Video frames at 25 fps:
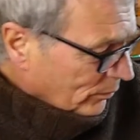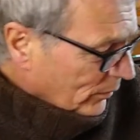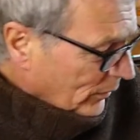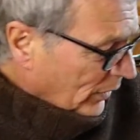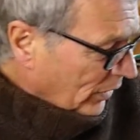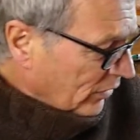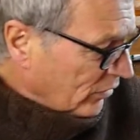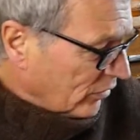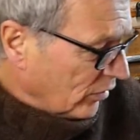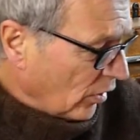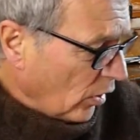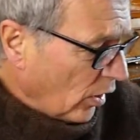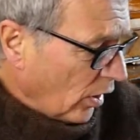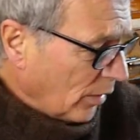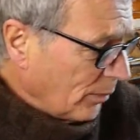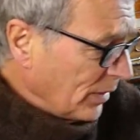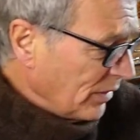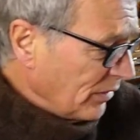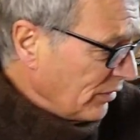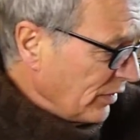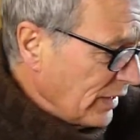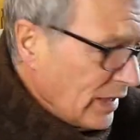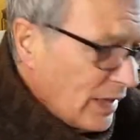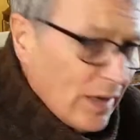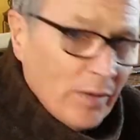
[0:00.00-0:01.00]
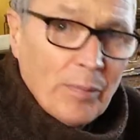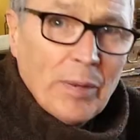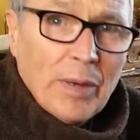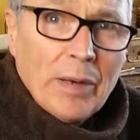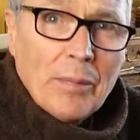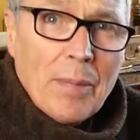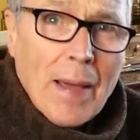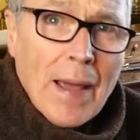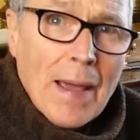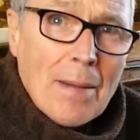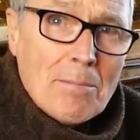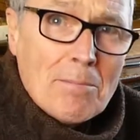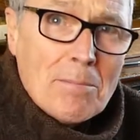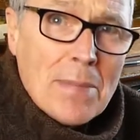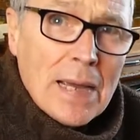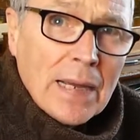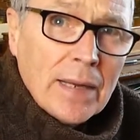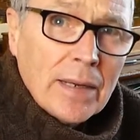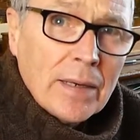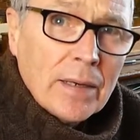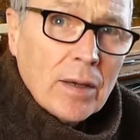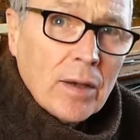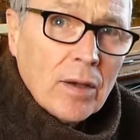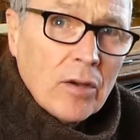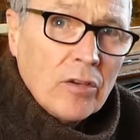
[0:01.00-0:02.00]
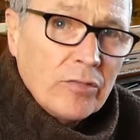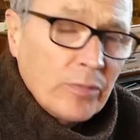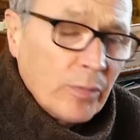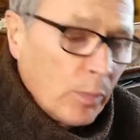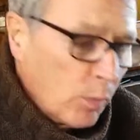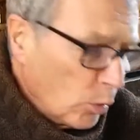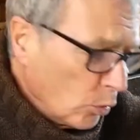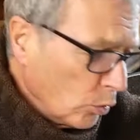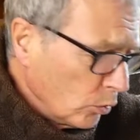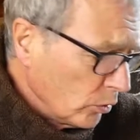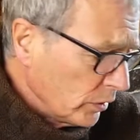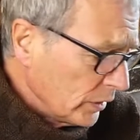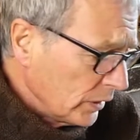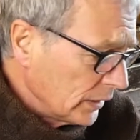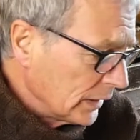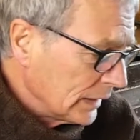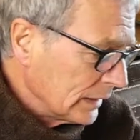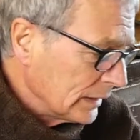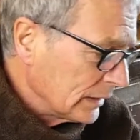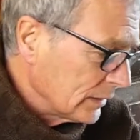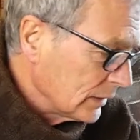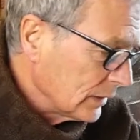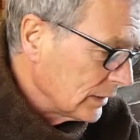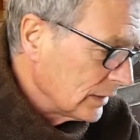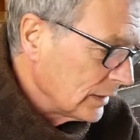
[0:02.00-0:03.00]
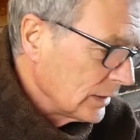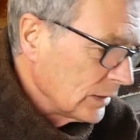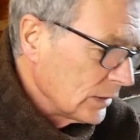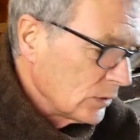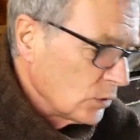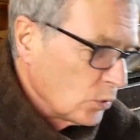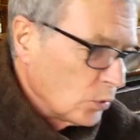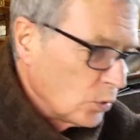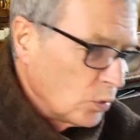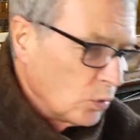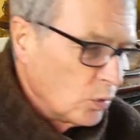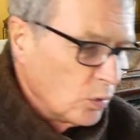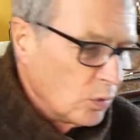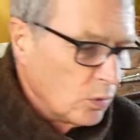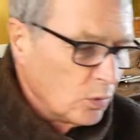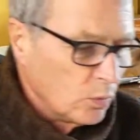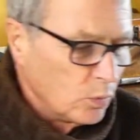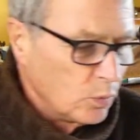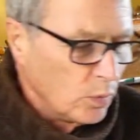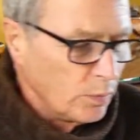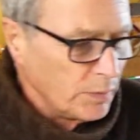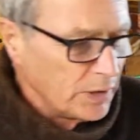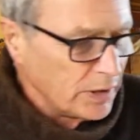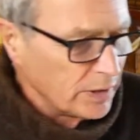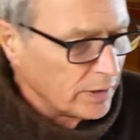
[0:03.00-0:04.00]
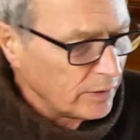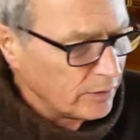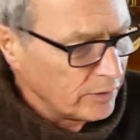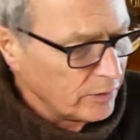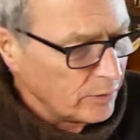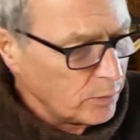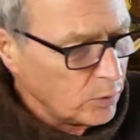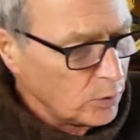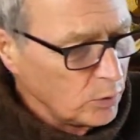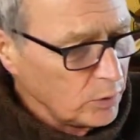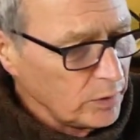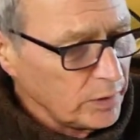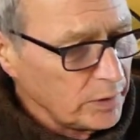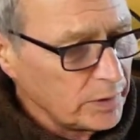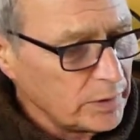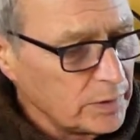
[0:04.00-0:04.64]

So I've been thinking a bit about man overboard, or woman overboard,